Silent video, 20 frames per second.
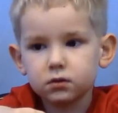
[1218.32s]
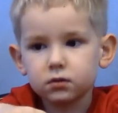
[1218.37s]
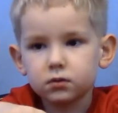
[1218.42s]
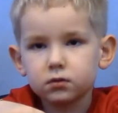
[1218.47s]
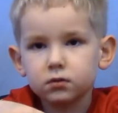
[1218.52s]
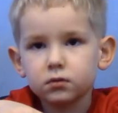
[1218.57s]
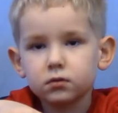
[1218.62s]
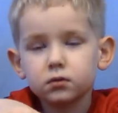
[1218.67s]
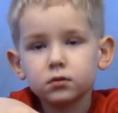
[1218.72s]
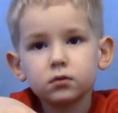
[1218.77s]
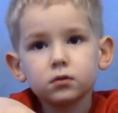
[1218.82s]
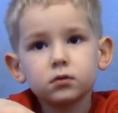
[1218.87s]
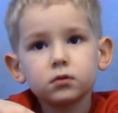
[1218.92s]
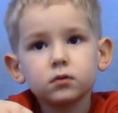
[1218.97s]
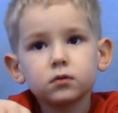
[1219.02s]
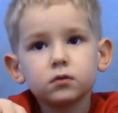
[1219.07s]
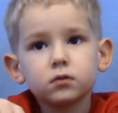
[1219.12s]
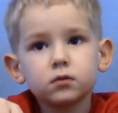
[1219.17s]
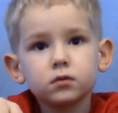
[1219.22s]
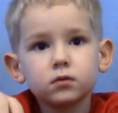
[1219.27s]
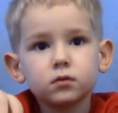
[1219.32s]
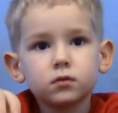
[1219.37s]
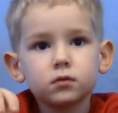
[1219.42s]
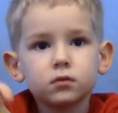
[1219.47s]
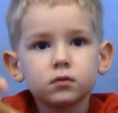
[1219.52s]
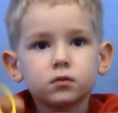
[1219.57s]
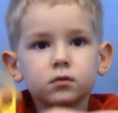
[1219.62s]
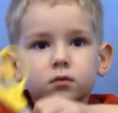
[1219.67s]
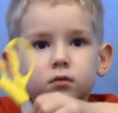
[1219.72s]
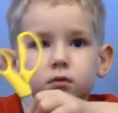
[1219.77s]
back.
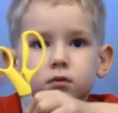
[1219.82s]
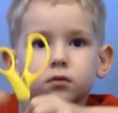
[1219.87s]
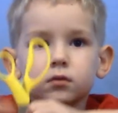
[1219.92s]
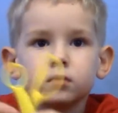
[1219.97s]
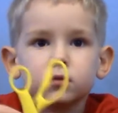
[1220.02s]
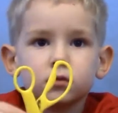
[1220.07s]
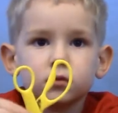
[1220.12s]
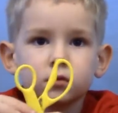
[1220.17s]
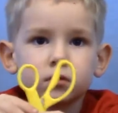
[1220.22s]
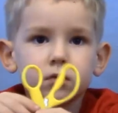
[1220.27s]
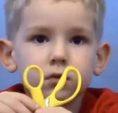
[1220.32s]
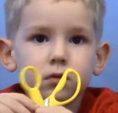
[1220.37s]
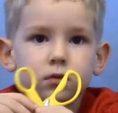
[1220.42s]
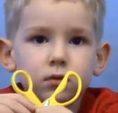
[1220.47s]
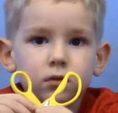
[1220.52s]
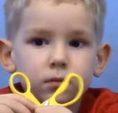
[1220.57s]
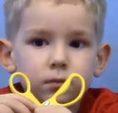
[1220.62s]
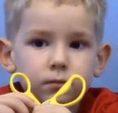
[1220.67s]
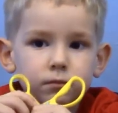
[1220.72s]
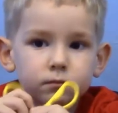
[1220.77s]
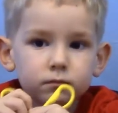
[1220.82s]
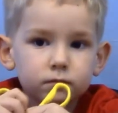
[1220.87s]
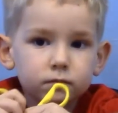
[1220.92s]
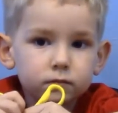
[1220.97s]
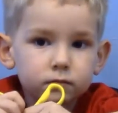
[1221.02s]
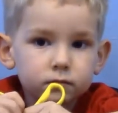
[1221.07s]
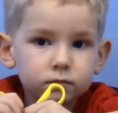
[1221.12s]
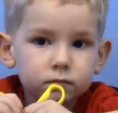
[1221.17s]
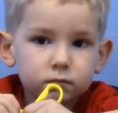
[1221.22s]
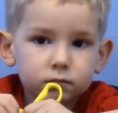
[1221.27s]
And here is our
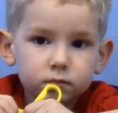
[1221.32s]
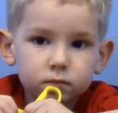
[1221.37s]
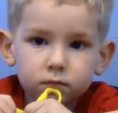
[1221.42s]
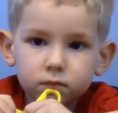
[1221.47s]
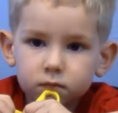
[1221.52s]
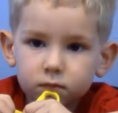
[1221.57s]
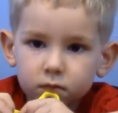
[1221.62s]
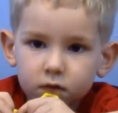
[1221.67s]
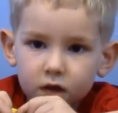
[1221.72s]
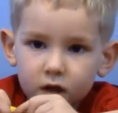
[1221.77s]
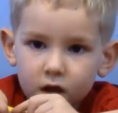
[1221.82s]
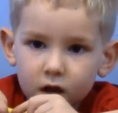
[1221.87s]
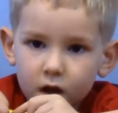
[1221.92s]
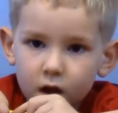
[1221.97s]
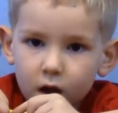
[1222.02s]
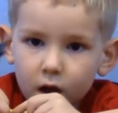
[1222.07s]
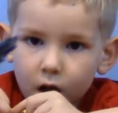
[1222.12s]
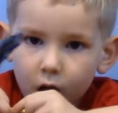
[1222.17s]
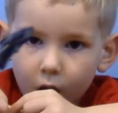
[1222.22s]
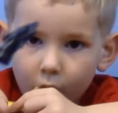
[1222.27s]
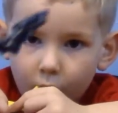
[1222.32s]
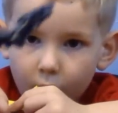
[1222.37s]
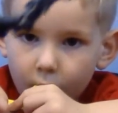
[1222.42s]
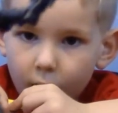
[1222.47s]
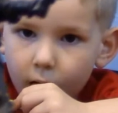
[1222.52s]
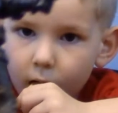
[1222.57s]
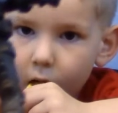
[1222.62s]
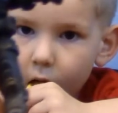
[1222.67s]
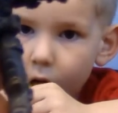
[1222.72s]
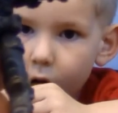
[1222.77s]
very first of
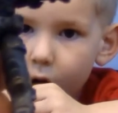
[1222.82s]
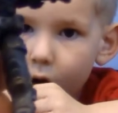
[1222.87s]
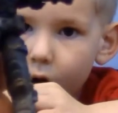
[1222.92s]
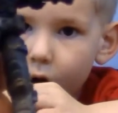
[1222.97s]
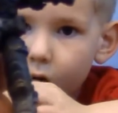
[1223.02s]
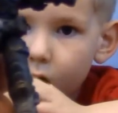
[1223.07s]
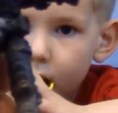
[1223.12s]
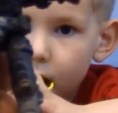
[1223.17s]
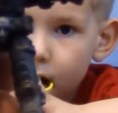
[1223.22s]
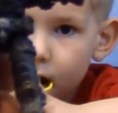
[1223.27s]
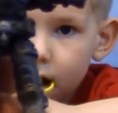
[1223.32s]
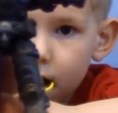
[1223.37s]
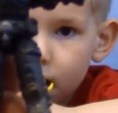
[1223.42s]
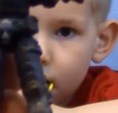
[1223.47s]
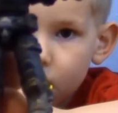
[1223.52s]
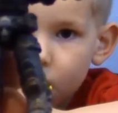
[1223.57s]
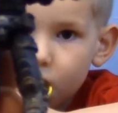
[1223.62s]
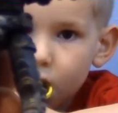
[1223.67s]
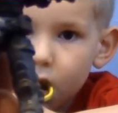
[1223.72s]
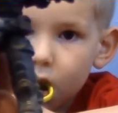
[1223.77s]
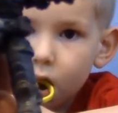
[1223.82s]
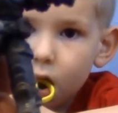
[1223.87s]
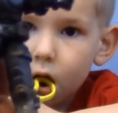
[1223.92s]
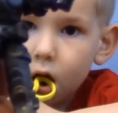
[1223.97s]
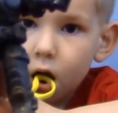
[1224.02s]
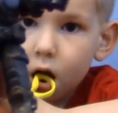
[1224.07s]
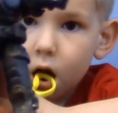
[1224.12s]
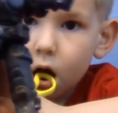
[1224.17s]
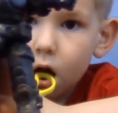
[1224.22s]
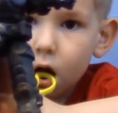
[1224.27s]
the Gears of
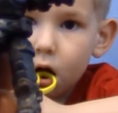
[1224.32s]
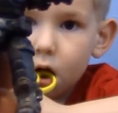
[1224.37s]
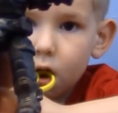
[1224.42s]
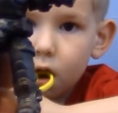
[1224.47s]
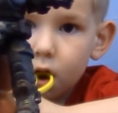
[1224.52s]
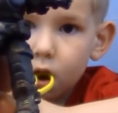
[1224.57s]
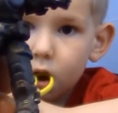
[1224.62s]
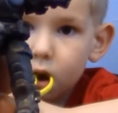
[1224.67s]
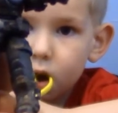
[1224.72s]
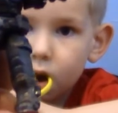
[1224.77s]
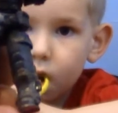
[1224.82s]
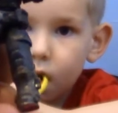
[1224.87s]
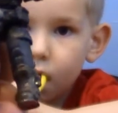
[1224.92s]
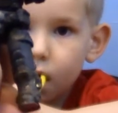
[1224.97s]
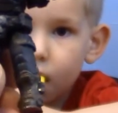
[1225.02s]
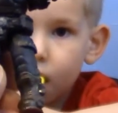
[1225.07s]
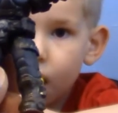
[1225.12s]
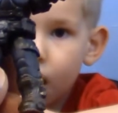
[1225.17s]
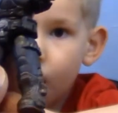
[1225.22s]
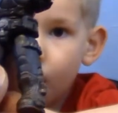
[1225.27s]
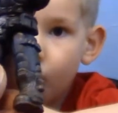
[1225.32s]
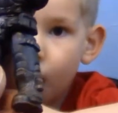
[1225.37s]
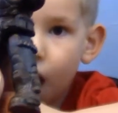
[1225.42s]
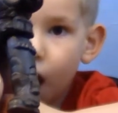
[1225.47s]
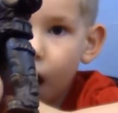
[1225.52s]
War minifigures.